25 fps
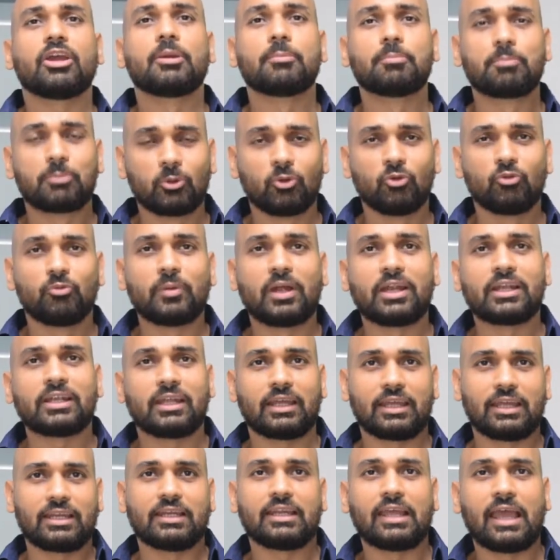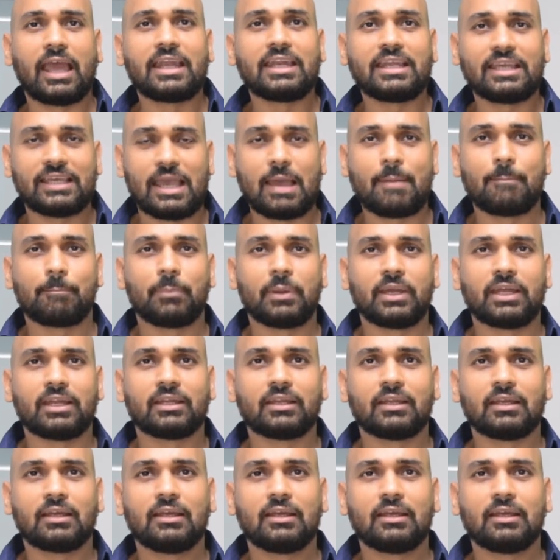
improvement in any campaign.